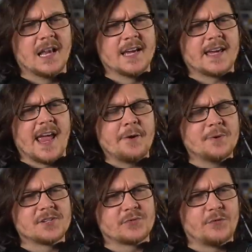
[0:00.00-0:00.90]
Like, it
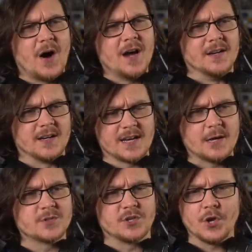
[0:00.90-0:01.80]
was fun. Like,
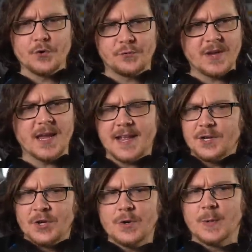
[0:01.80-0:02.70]
it was goofy. It
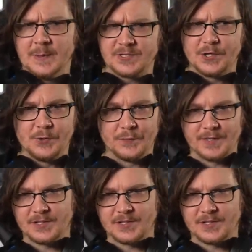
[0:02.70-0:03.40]
knew it was goofy.